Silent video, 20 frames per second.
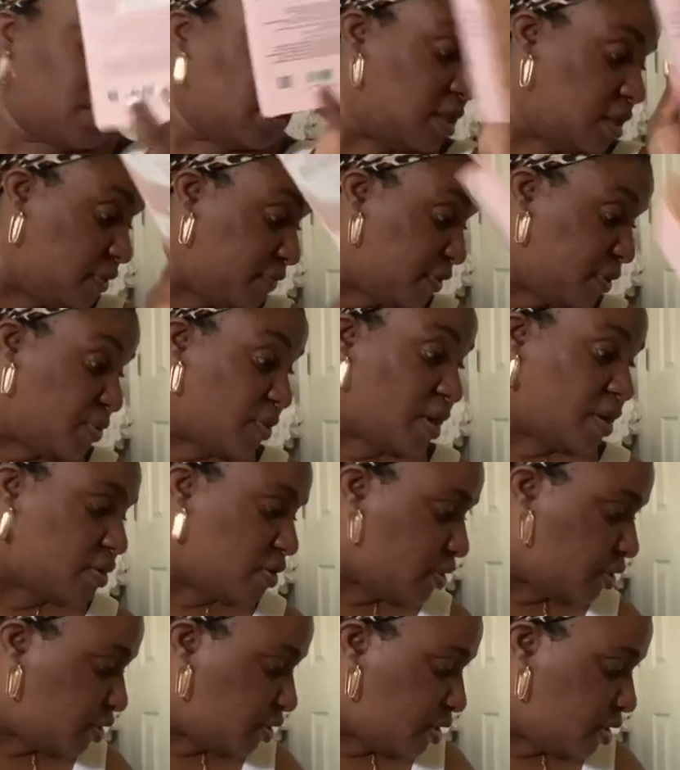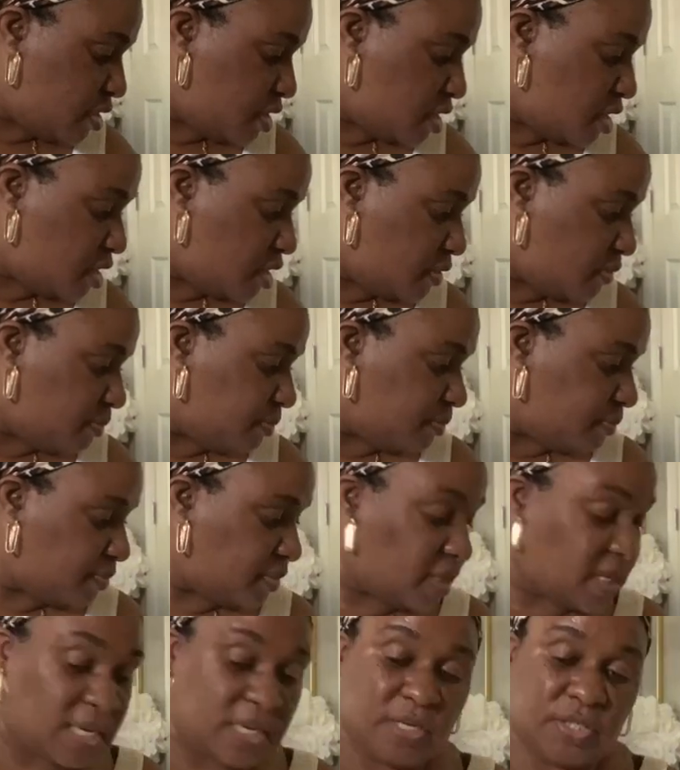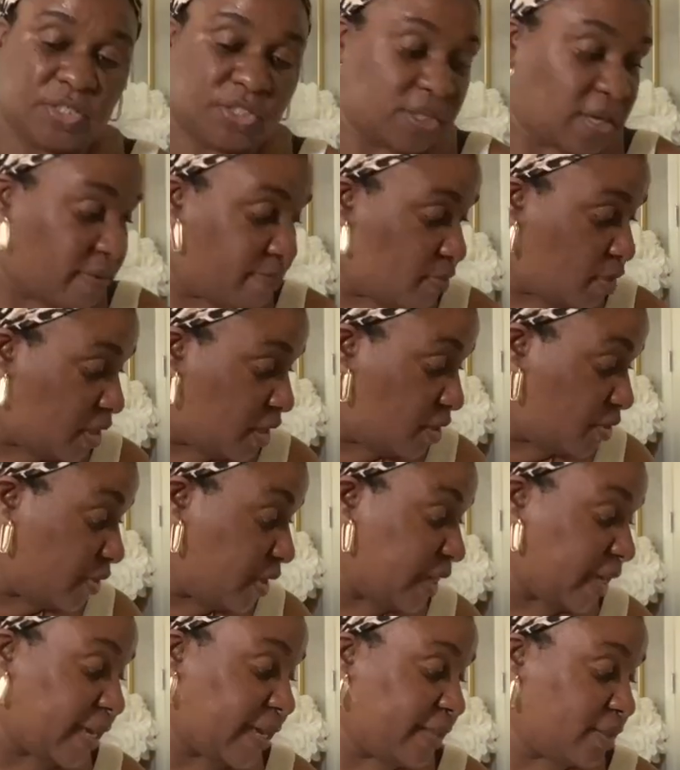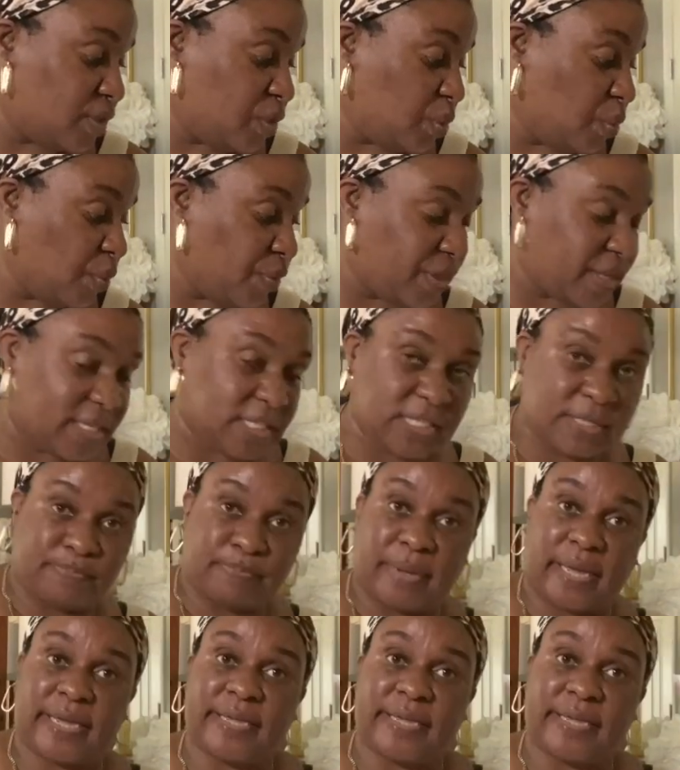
Even though I go to the nail shop, but you know, you can do this by